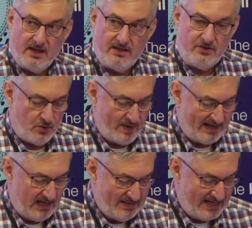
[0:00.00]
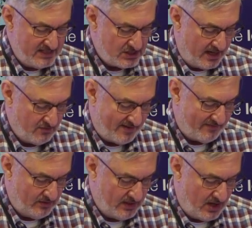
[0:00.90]
you quickly begin to
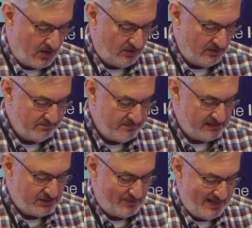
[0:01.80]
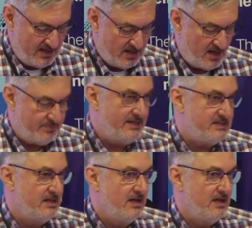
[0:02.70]
unravel a whole mildewy carpet